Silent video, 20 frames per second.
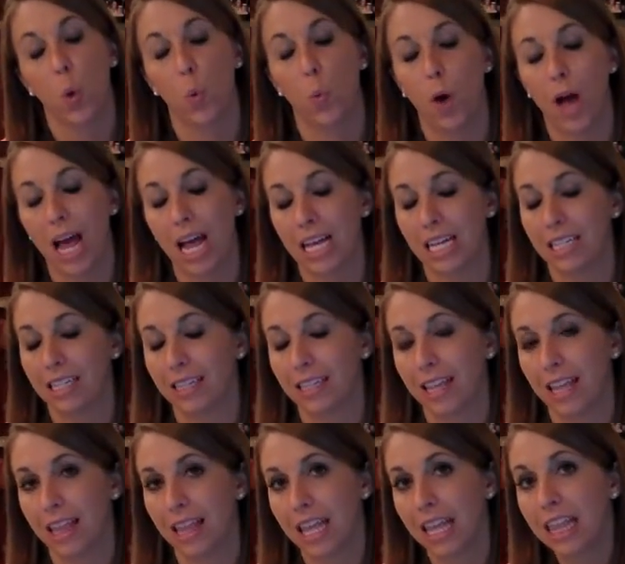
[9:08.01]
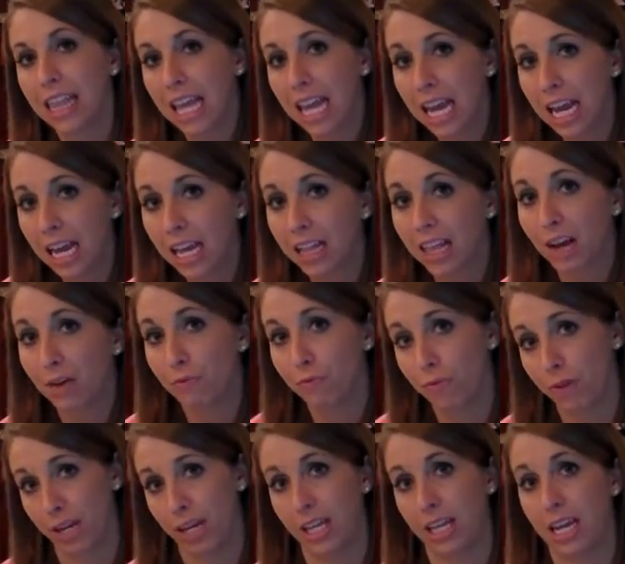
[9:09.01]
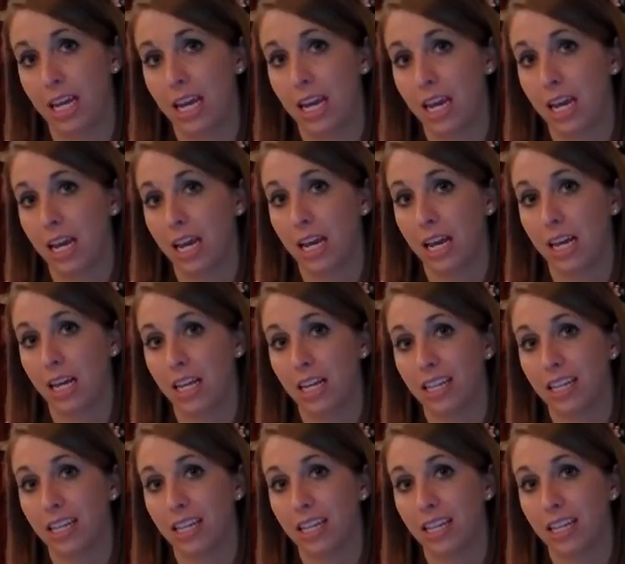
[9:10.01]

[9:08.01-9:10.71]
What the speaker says: was the thing that really